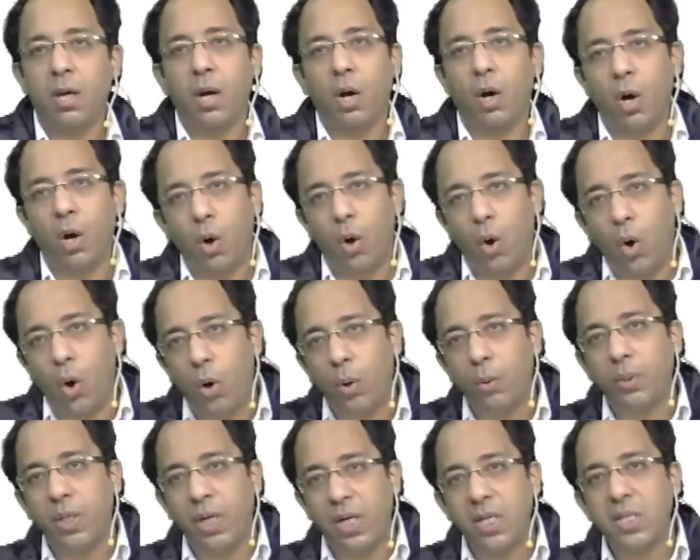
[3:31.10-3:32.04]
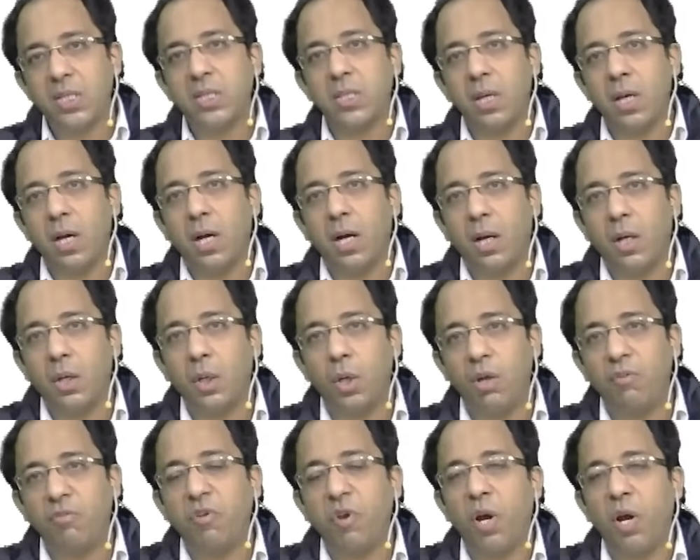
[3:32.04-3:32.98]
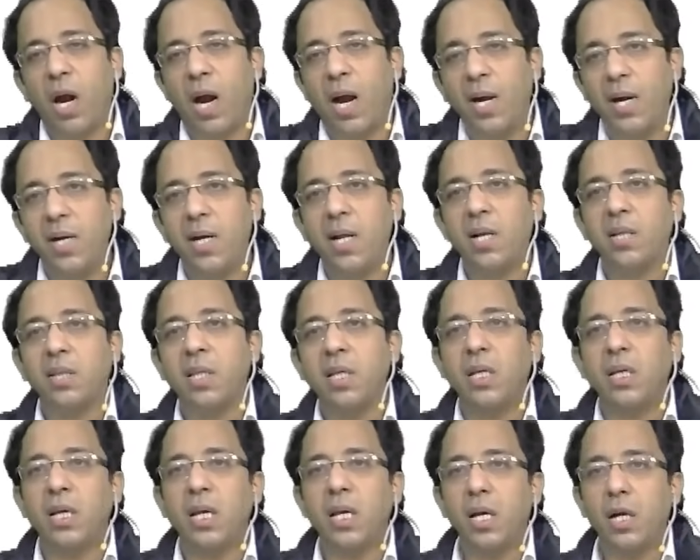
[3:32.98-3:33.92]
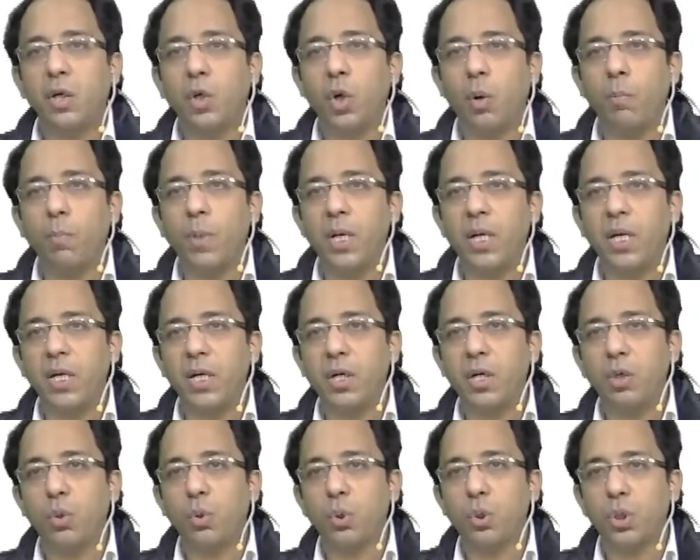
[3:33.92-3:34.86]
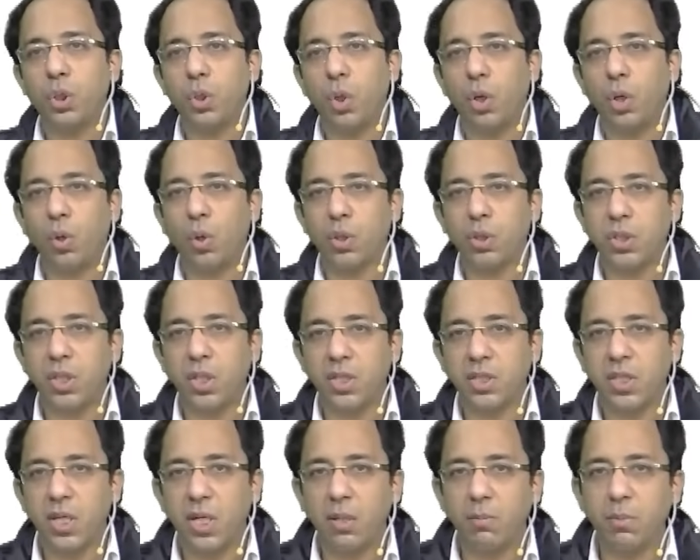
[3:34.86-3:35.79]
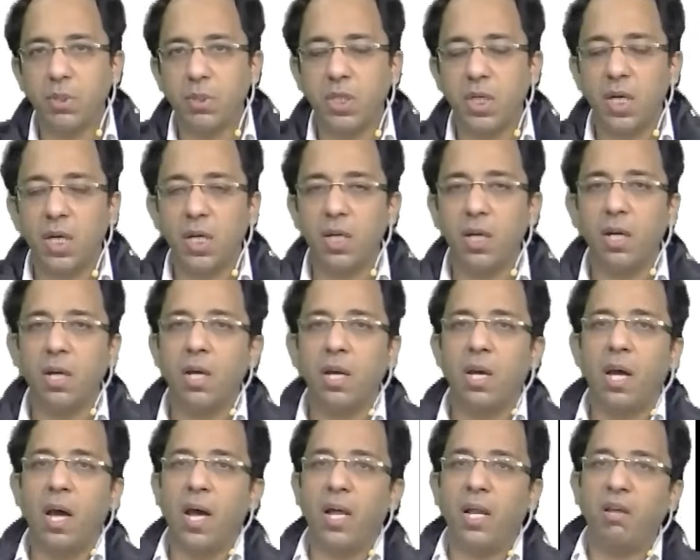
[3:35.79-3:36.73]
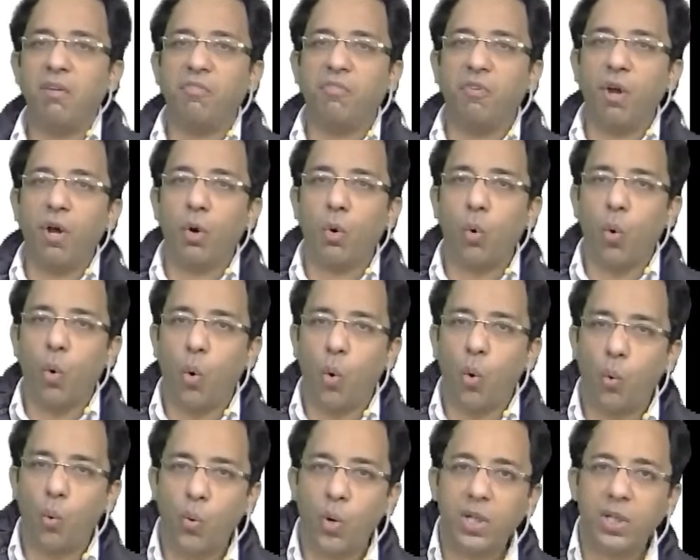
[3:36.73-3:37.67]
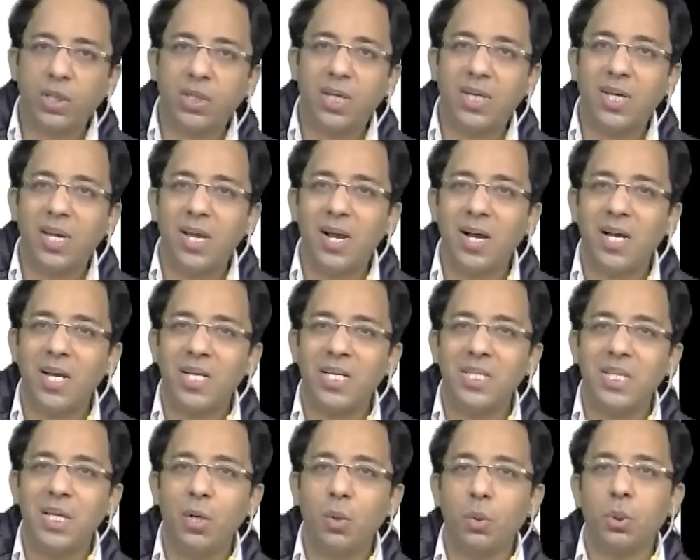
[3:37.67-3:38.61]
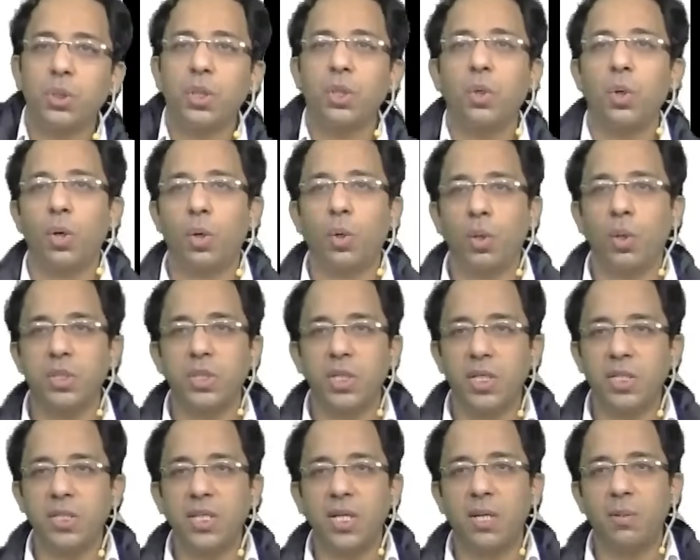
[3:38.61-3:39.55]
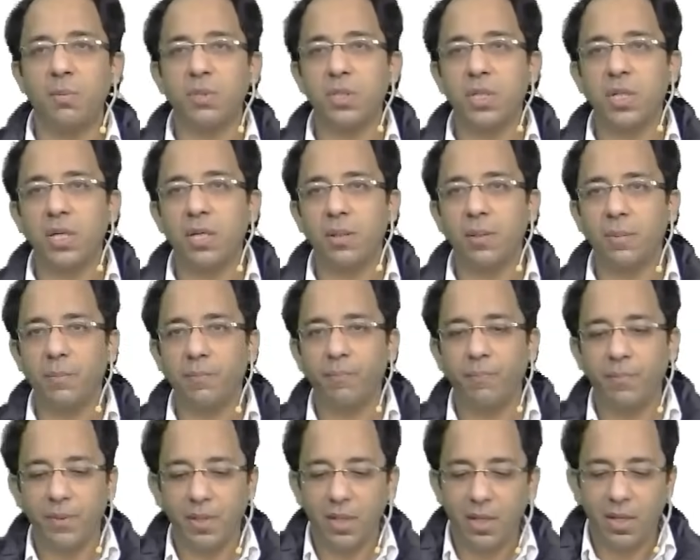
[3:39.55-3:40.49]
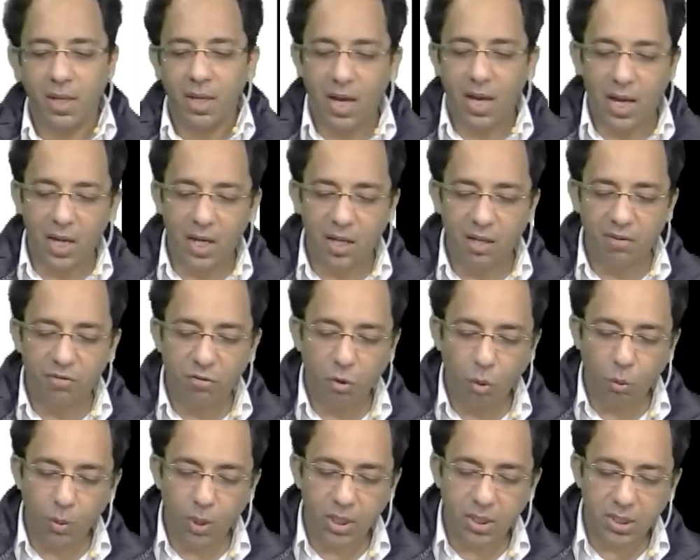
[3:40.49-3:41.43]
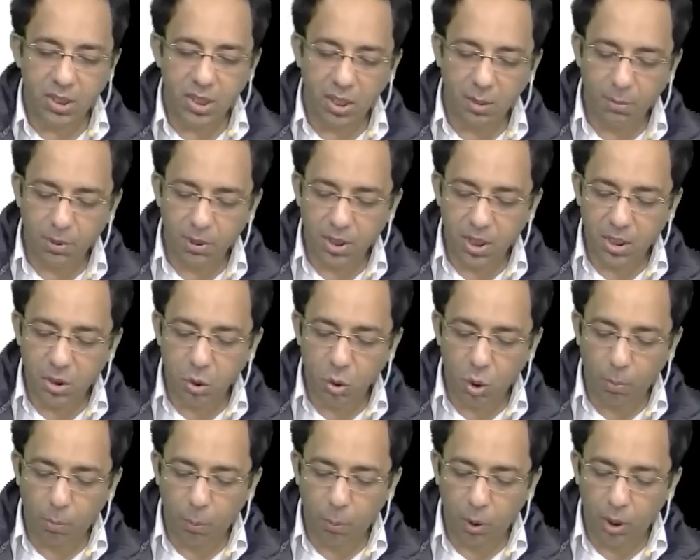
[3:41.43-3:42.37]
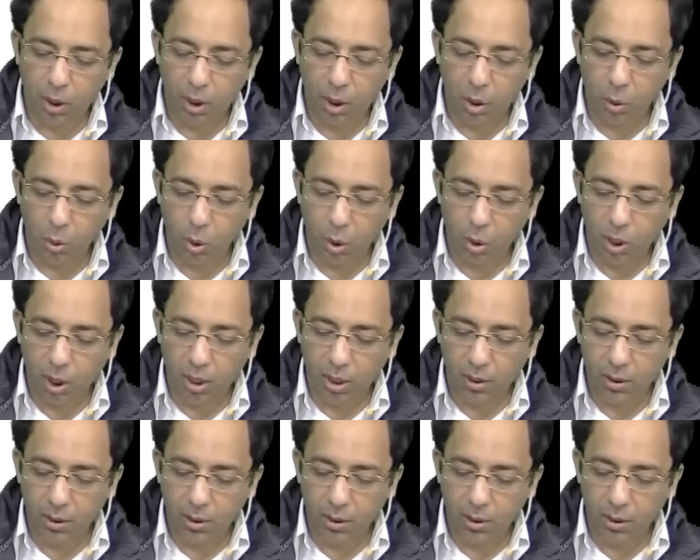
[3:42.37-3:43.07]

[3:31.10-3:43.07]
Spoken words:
Oh, that is, if you are underthinking a complicated question, you are causing a silly mistake. And if you are overthinking an easy question, you are causing a silly mistake. And if you make silly mistakes, you are pulling down your rank.